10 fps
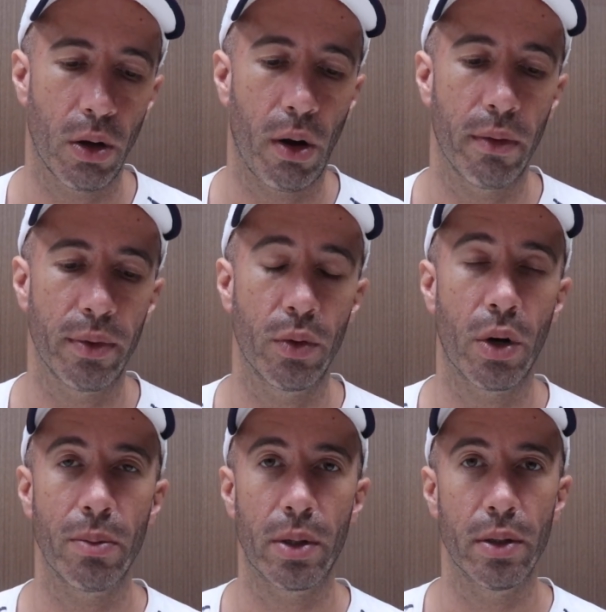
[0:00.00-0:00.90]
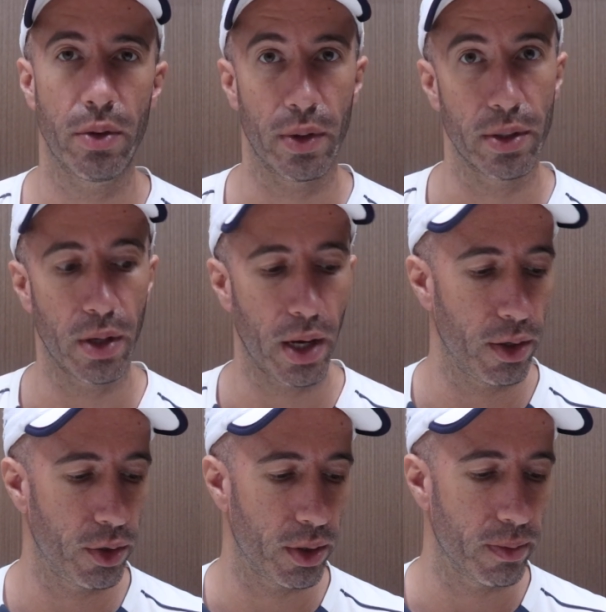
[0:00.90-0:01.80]
of grammar
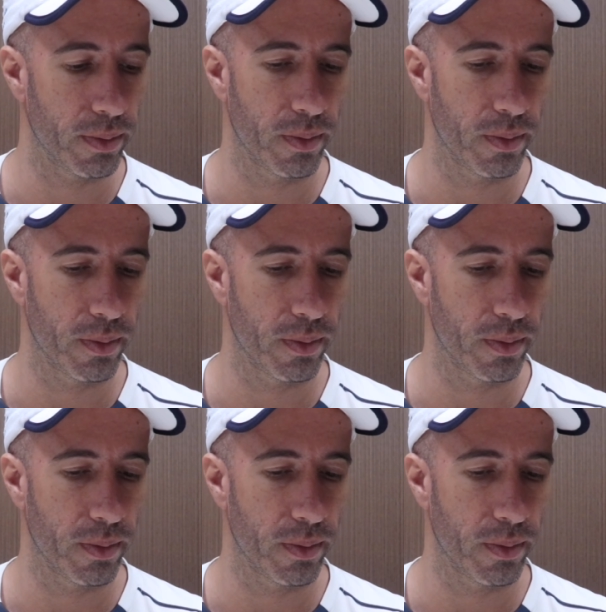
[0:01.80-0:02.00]
translation.